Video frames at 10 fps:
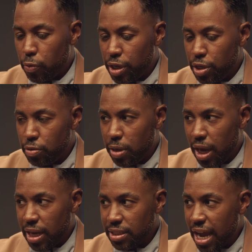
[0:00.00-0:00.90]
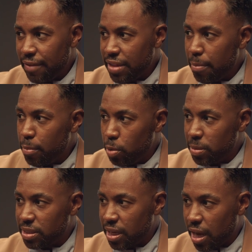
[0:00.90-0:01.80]
when you guys have that
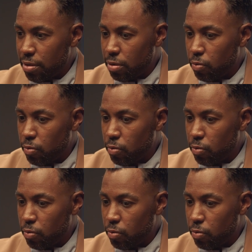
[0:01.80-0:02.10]
moment together